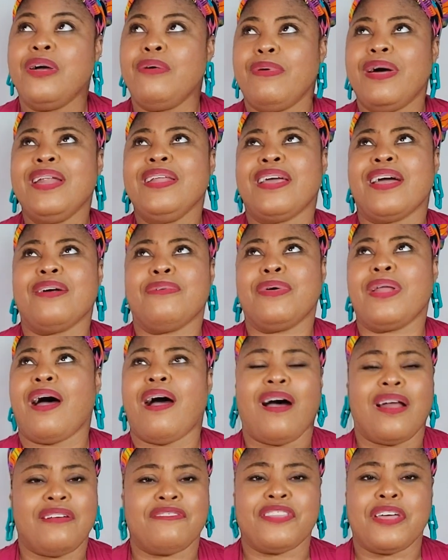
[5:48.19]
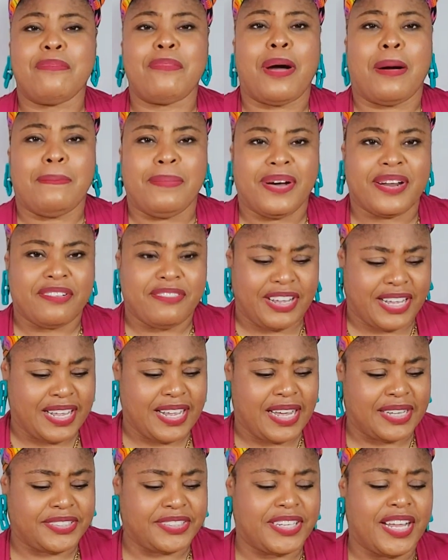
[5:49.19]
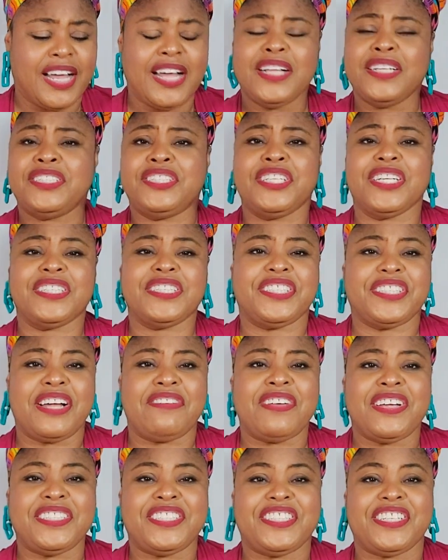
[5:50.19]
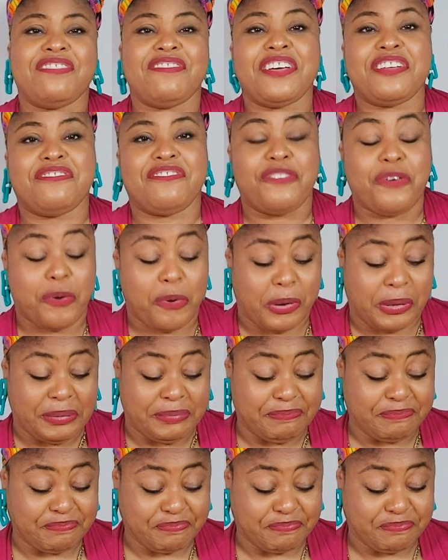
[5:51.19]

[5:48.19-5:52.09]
Well, yeah, well, all of them are Butterick, yes. 6774.